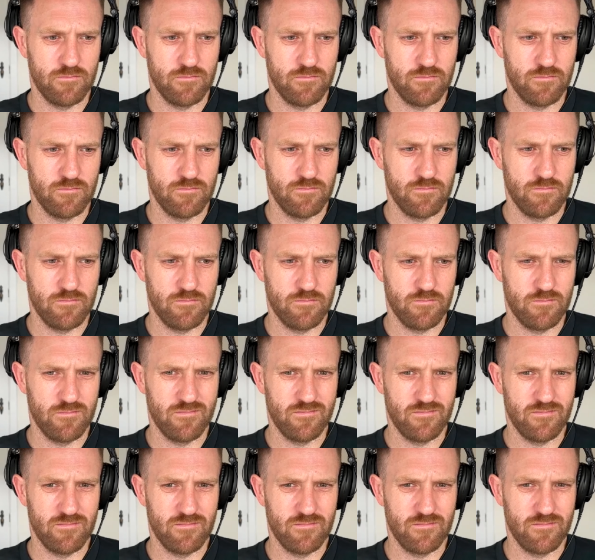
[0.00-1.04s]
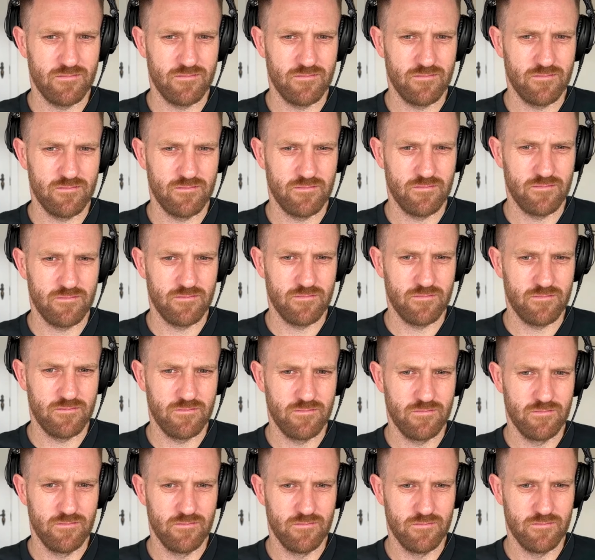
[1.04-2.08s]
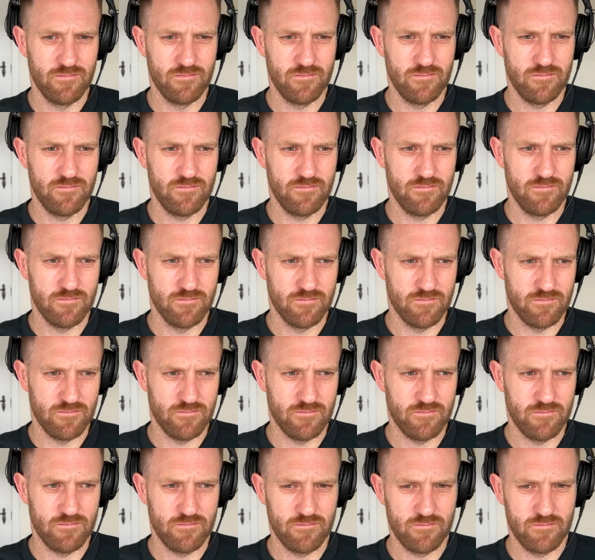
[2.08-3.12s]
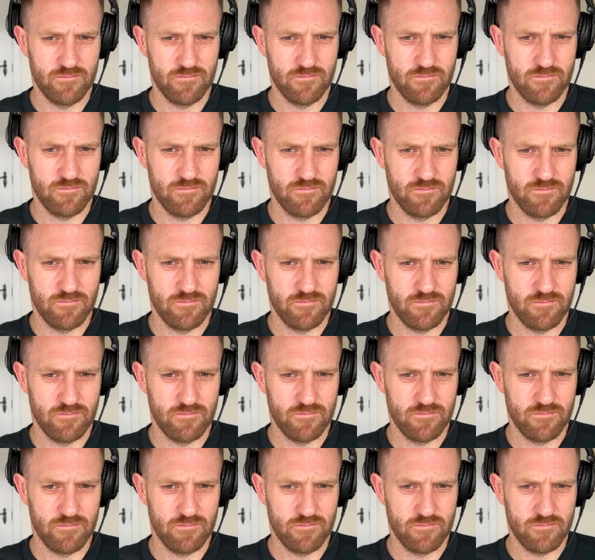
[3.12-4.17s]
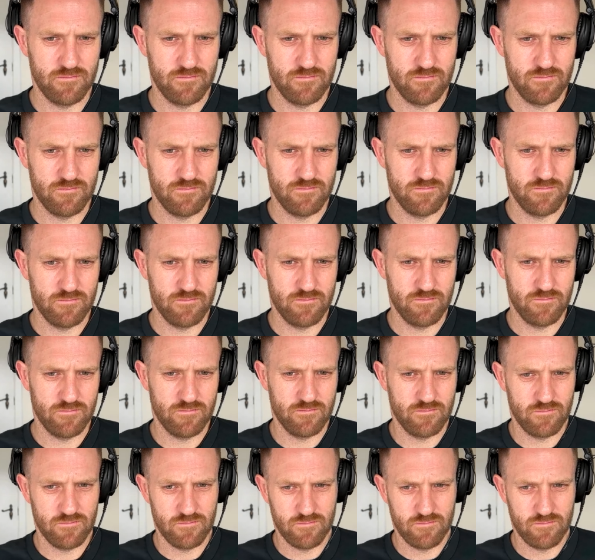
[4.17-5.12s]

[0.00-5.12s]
[no speech]